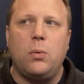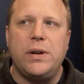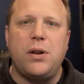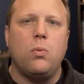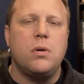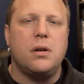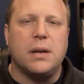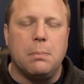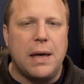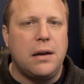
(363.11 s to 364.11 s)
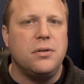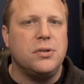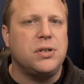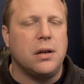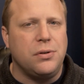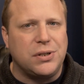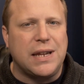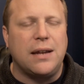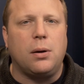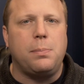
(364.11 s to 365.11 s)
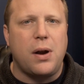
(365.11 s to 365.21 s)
well, we don't want our competitors to understand our